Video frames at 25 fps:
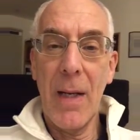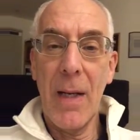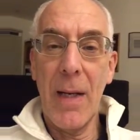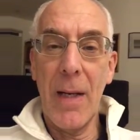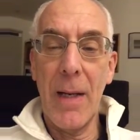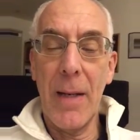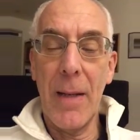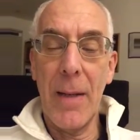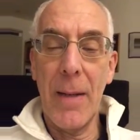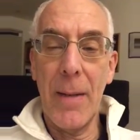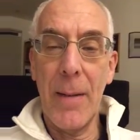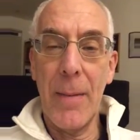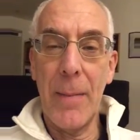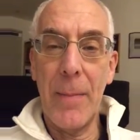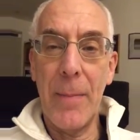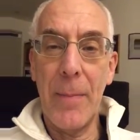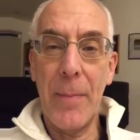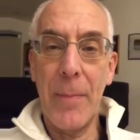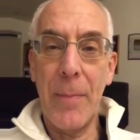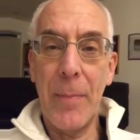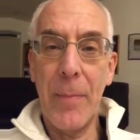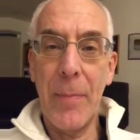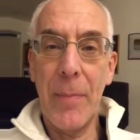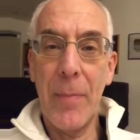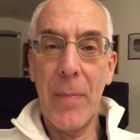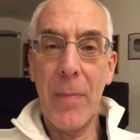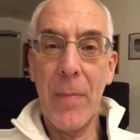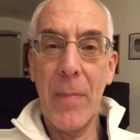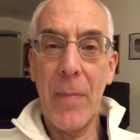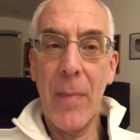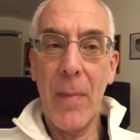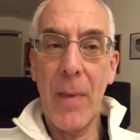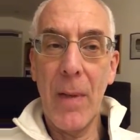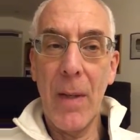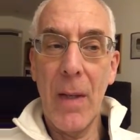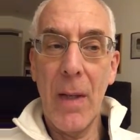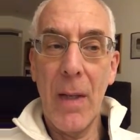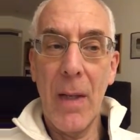Um,
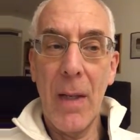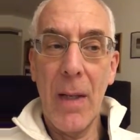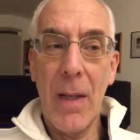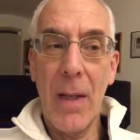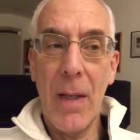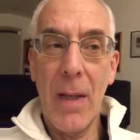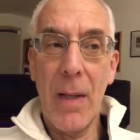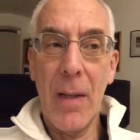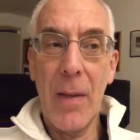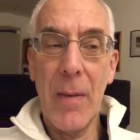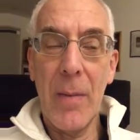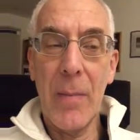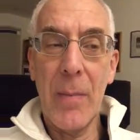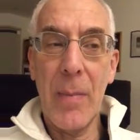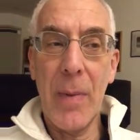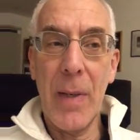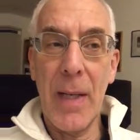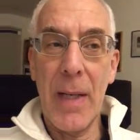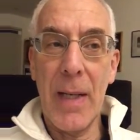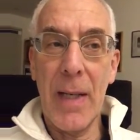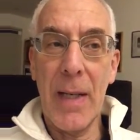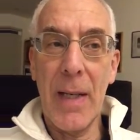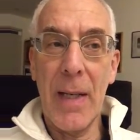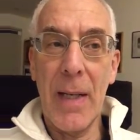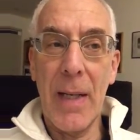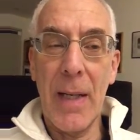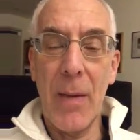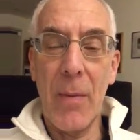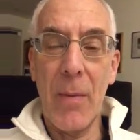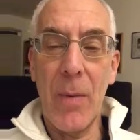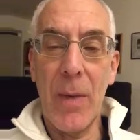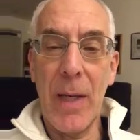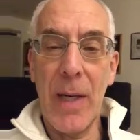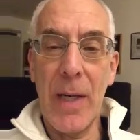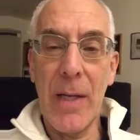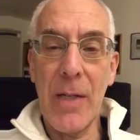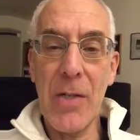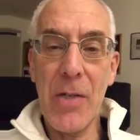but uh,
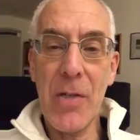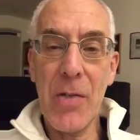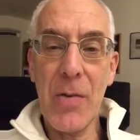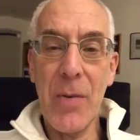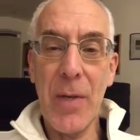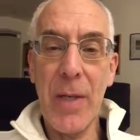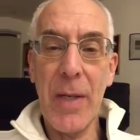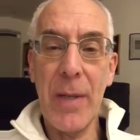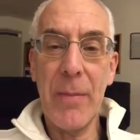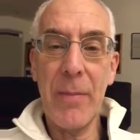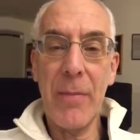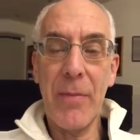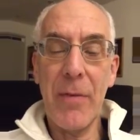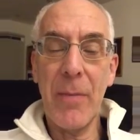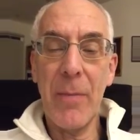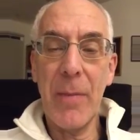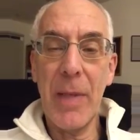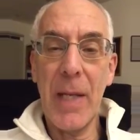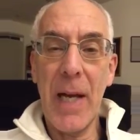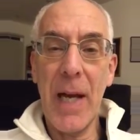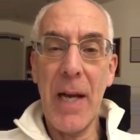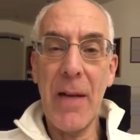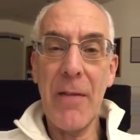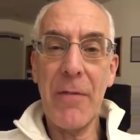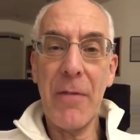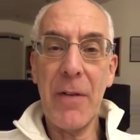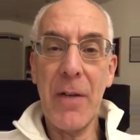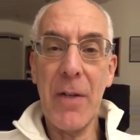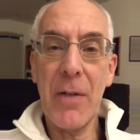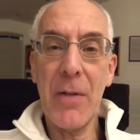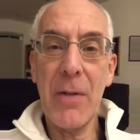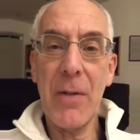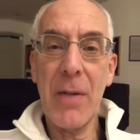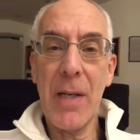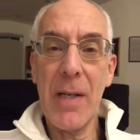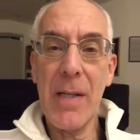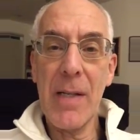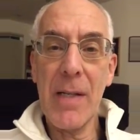when I stream from the
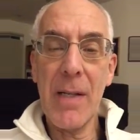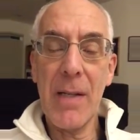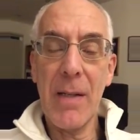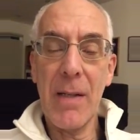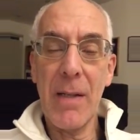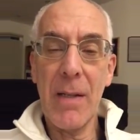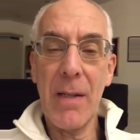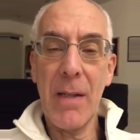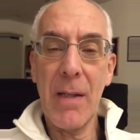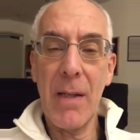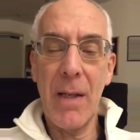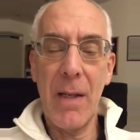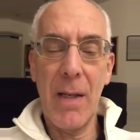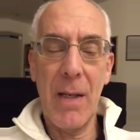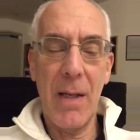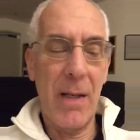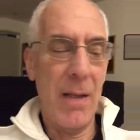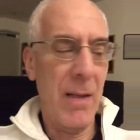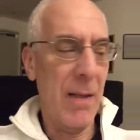iPhone, I still,